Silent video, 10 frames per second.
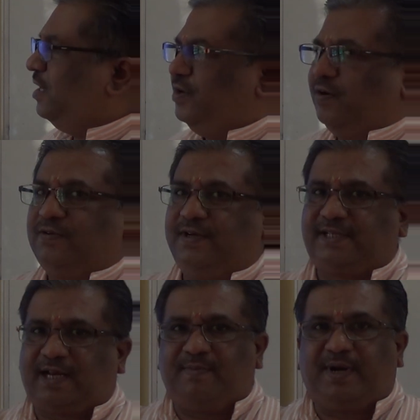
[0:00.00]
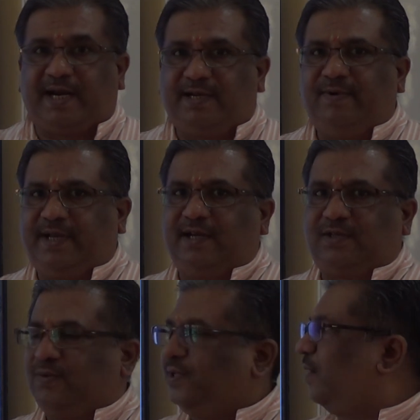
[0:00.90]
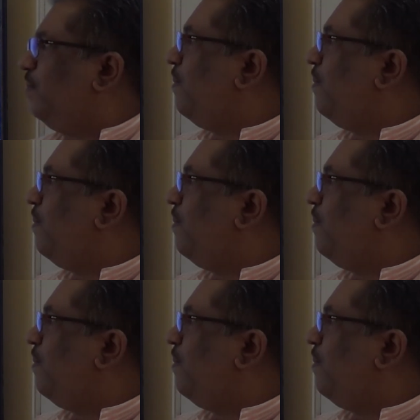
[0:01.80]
You have to describe an activity also there.